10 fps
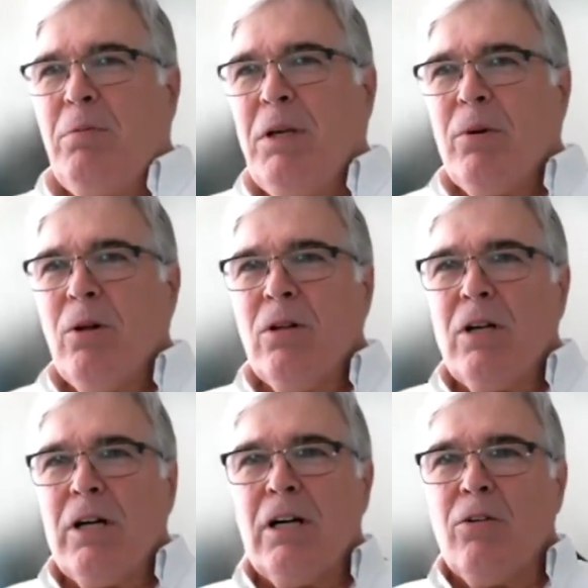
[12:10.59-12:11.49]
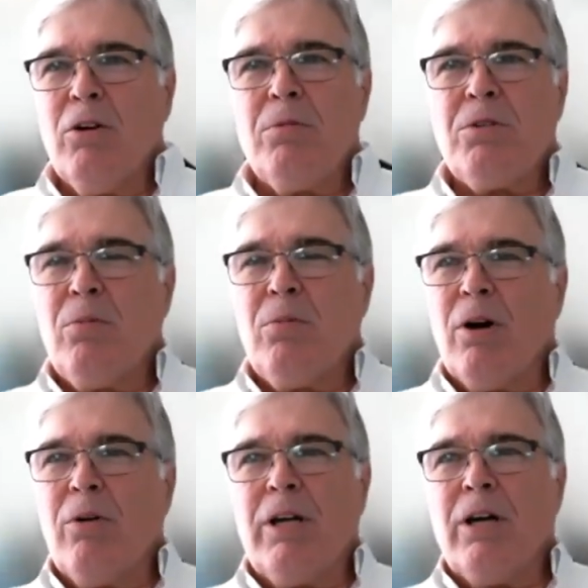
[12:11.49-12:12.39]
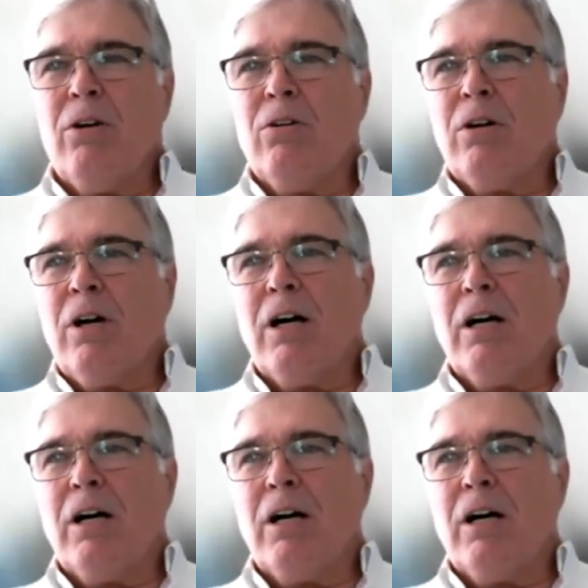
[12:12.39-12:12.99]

people, groups in Puerto Rico